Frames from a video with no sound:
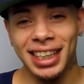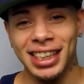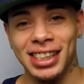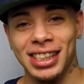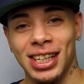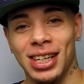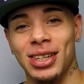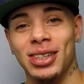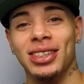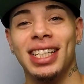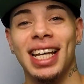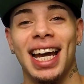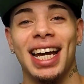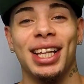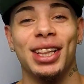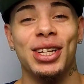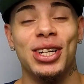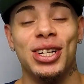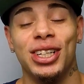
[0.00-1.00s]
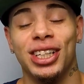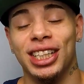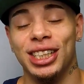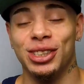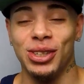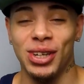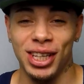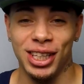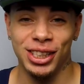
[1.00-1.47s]
So tag along,
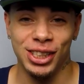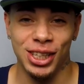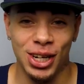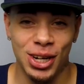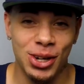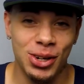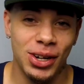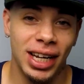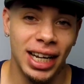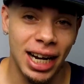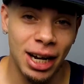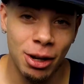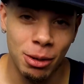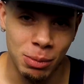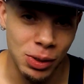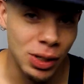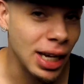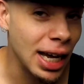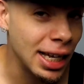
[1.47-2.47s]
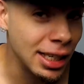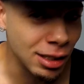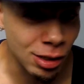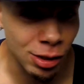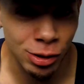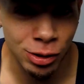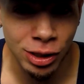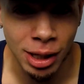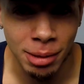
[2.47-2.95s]
enjoy the show, and I hope you guys
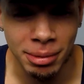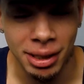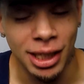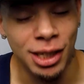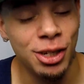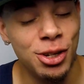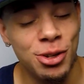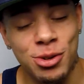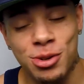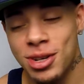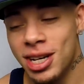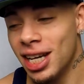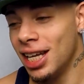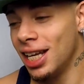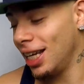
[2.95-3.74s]
learned something new,